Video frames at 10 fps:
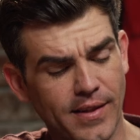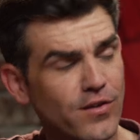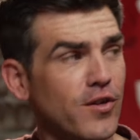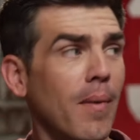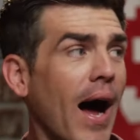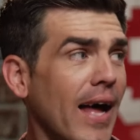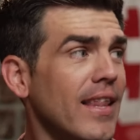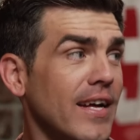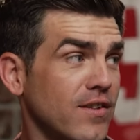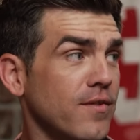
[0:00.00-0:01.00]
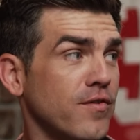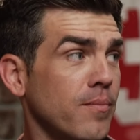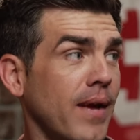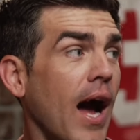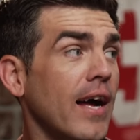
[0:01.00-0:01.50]
there's some highlights of
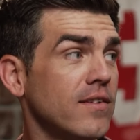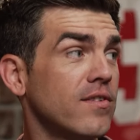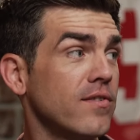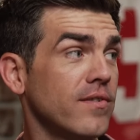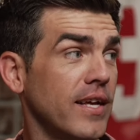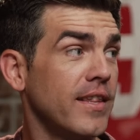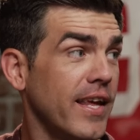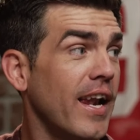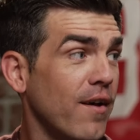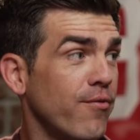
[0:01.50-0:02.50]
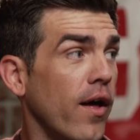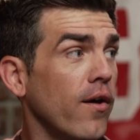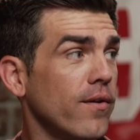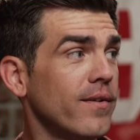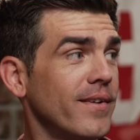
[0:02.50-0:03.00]
some guys in the
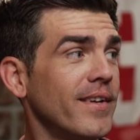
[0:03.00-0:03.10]
NFL